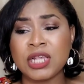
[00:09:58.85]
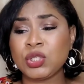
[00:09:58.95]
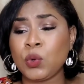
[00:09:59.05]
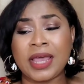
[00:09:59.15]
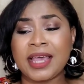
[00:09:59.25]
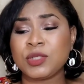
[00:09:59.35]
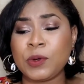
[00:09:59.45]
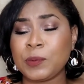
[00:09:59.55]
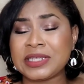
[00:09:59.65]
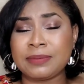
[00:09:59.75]
So I guess
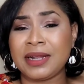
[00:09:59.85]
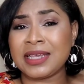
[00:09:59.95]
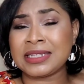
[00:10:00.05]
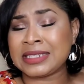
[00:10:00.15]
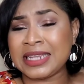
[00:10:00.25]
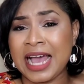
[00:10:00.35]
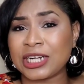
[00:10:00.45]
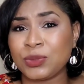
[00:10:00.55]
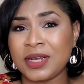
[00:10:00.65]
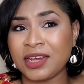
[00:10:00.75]
what we're smelling is the
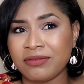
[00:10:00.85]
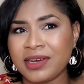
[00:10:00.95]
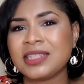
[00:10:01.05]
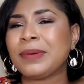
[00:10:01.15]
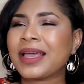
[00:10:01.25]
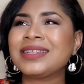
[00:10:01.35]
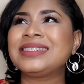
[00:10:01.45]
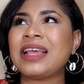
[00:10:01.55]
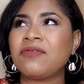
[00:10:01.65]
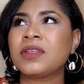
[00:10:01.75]
actual ingredients, but I could
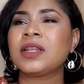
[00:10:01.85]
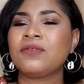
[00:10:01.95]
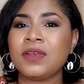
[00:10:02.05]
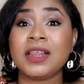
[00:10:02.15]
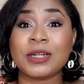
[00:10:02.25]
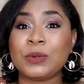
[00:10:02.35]
definitely feel that